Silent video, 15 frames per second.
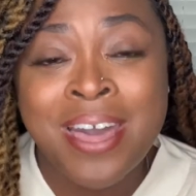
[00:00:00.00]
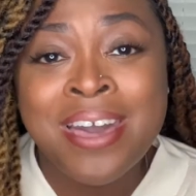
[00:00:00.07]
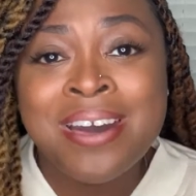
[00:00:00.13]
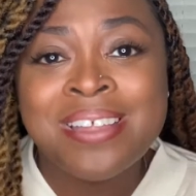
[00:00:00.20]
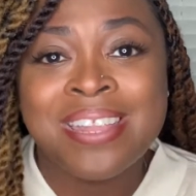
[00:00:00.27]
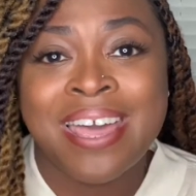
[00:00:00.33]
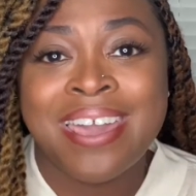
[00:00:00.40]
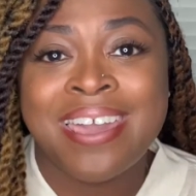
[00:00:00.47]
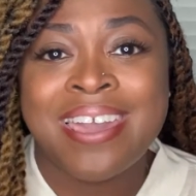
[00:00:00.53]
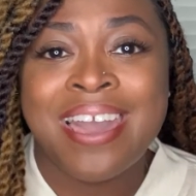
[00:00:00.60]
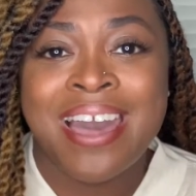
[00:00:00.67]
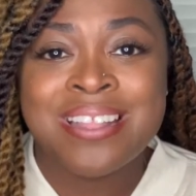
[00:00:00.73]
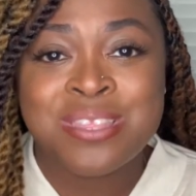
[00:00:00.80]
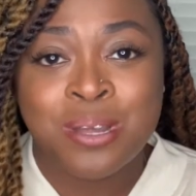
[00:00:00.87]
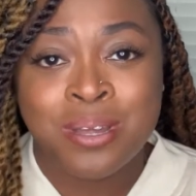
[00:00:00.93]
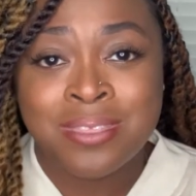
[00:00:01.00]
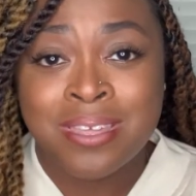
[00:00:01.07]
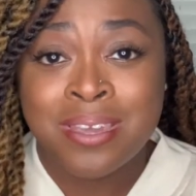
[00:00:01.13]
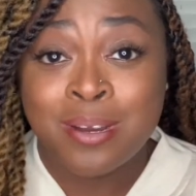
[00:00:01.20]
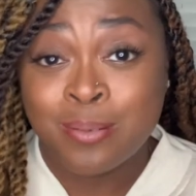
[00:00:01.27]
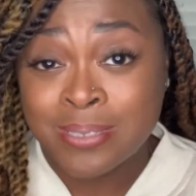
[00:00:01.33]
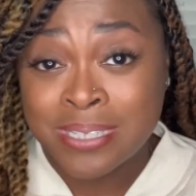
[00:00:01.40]
Like, I thought the
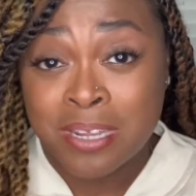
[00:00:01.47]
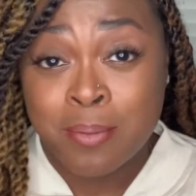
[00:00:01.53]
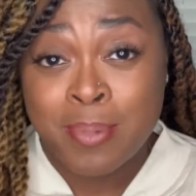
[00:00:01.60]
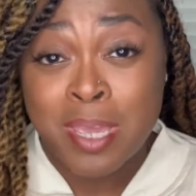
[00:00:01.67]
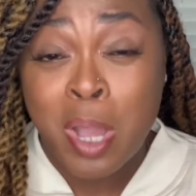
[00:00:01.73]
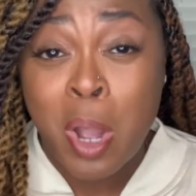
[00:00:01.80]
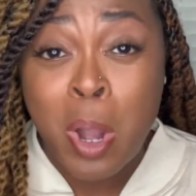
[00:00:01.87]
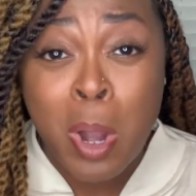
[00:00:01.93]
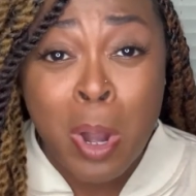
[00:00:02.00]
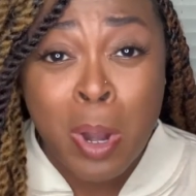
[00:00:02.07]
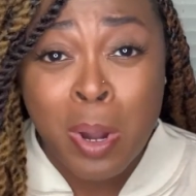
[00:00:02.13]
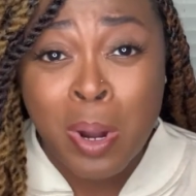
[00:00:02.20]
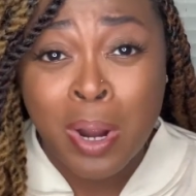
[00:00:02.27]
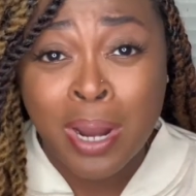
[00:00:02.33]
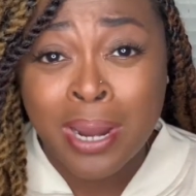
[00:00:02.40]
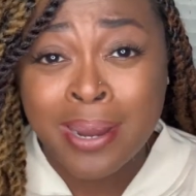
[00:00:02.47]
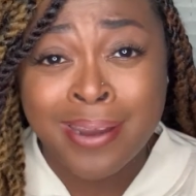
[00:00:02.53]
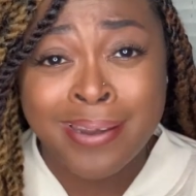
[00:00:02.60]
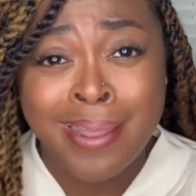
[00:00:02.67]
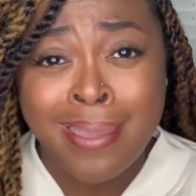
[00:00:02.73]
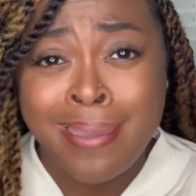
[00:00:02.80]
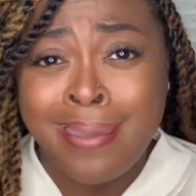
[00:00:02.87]
hair was gonna be
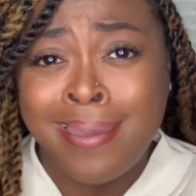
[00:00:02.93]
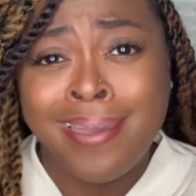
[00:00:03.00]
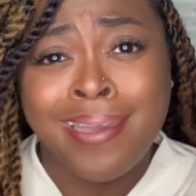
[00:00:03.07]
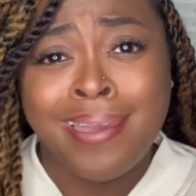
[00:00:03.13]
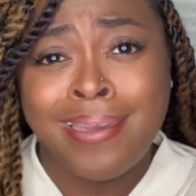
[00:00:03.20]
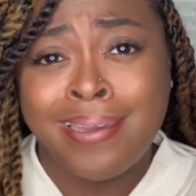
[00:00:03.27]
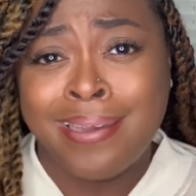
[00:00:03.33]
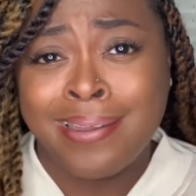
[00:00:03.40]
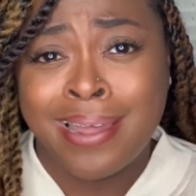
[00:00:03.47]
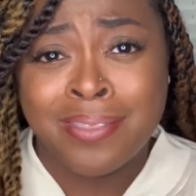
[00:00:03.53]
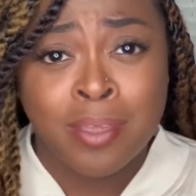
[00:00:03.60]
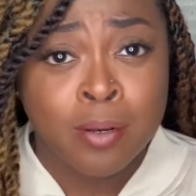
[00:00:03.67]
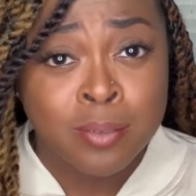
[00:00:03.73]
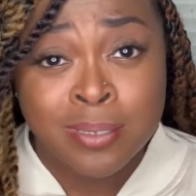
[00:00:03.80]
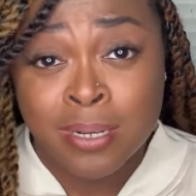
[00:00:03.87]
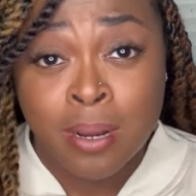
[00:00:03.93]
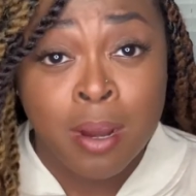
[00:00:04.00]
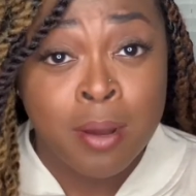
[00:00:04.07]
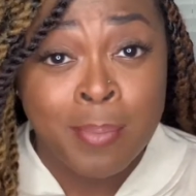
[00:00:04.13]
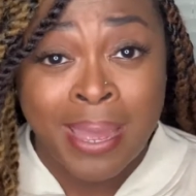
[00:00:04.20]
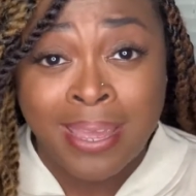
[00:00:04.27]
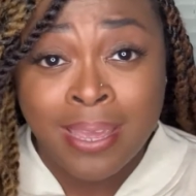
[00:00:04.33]
hard and I thought it was gonna
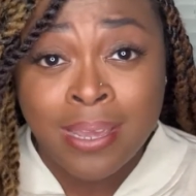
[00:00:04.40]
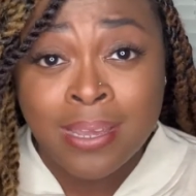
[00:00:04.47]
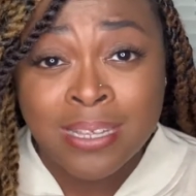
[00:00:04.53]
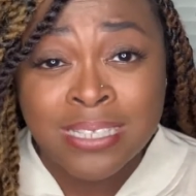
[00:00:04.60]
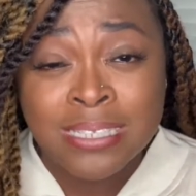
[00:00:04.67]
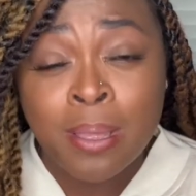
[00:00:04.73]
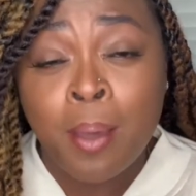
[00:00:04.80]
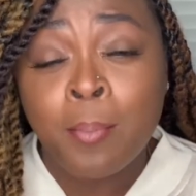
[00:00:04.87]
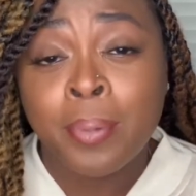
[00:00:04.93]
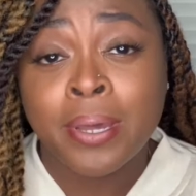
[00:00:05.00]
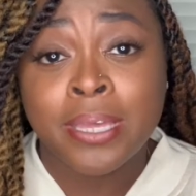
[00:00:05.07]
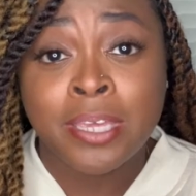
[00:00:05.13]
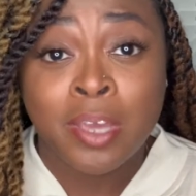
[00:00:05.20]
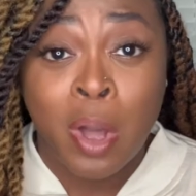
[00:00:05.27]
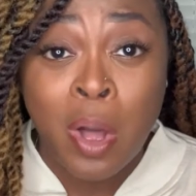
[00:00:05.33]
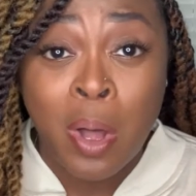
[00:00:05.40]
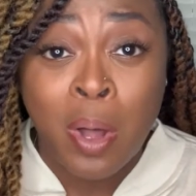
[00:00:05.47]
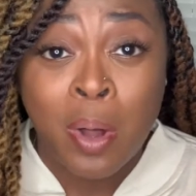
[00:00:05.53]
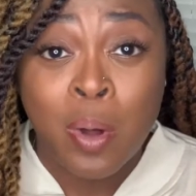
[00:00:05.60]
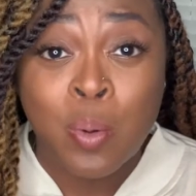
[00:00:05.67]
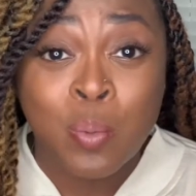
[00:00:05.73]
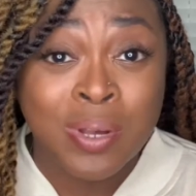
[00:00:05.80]
hurt my hands. But
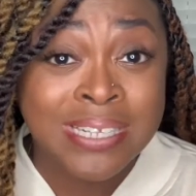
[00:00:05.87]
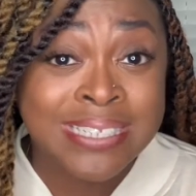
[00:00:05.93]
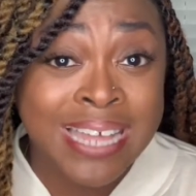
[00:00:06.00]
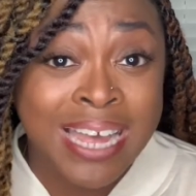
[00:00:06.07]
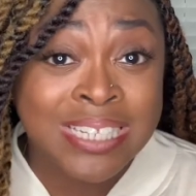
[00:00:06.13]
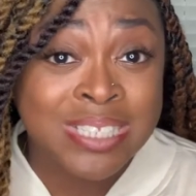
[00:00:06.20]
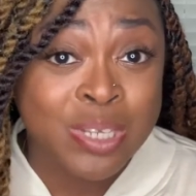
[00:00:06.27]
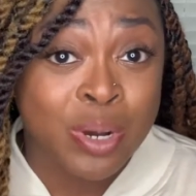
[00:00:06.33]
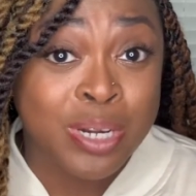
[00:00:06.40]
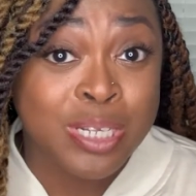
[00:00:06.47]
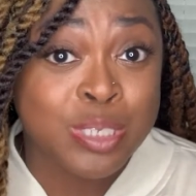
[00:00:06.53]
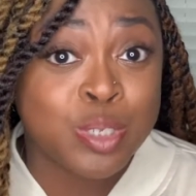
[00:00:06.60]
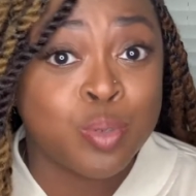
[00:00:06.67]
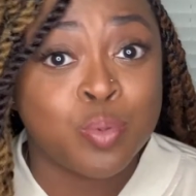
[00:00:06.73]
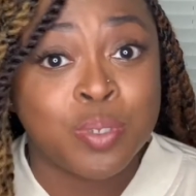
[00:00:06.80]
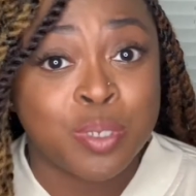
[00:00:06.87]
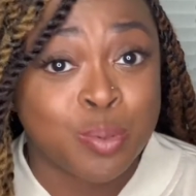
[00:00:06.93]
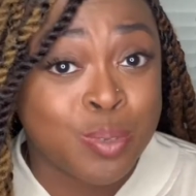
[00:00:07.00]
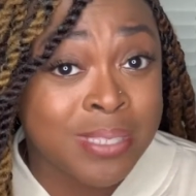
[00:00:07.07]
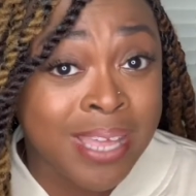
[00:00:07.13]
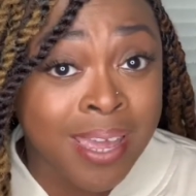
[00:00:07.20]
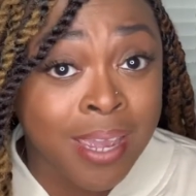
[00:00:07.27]
y'all, once I started to
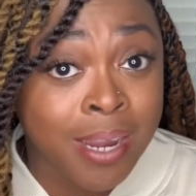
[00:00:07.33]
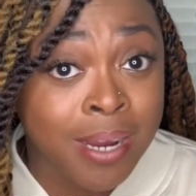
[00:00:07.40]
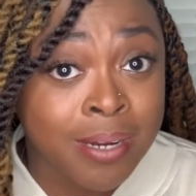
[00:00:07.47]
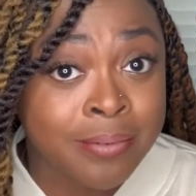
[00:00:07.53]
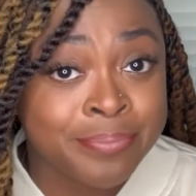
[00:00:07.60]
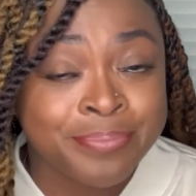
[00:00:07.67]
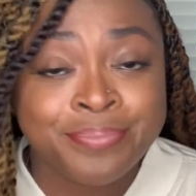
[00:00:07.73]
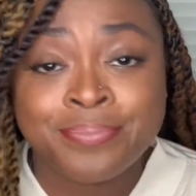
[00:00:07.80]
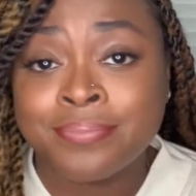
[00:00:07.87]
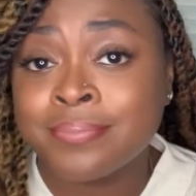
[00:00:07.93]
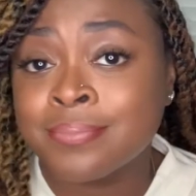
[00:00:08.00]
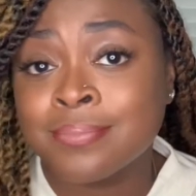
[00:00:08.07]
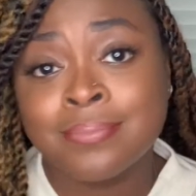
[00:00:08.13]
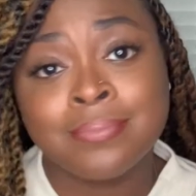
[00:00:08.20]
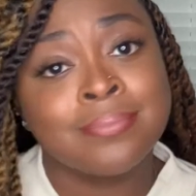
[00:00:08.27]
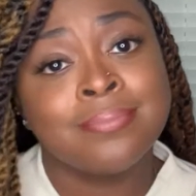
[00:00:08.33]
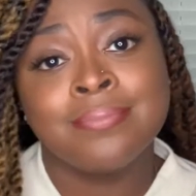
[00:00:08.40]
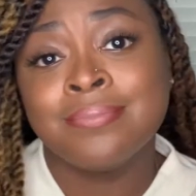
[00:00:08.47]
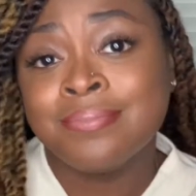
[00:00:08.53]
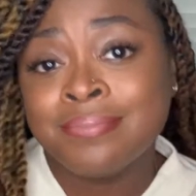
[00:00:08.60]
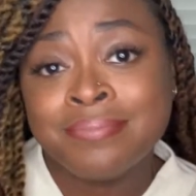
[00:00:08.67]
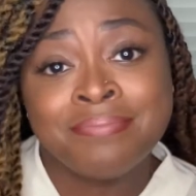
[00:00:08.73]
use the hair,
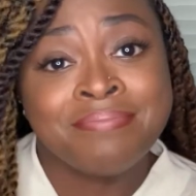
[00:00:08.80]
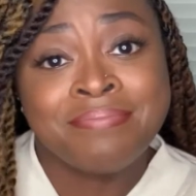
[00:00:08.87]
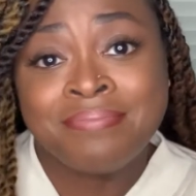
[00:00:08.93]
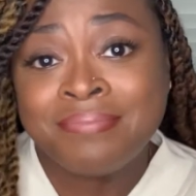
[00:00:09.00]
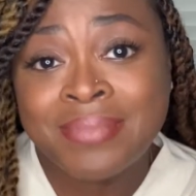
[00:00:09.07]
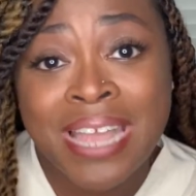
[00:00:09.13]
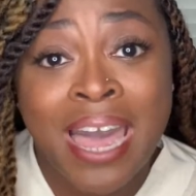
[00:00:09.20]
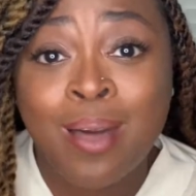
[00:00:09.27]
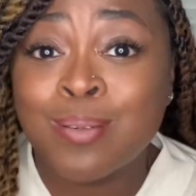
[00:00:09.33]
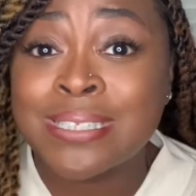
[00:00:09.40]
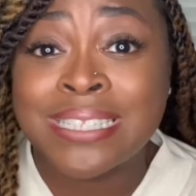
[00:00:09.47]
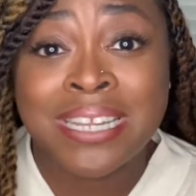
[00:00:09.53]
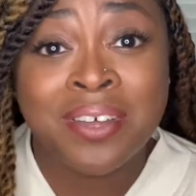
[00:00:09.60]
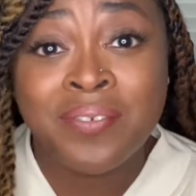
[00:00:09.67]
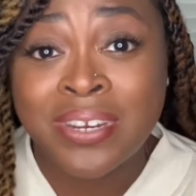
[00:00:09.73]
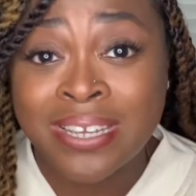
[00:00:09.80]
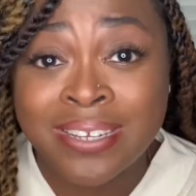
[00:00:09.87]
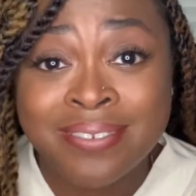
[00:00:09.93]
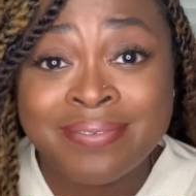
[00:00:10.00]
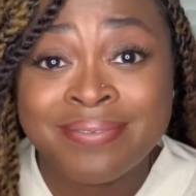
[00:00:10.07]
I was loving it.